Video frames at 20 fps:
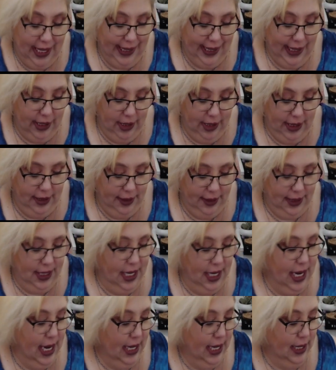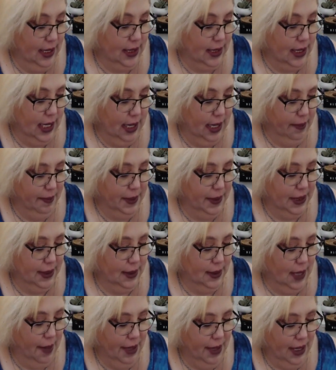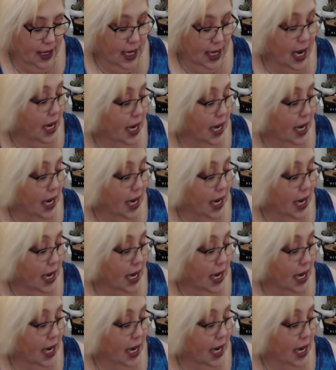here's the Nine of Cups. I mean the Nine of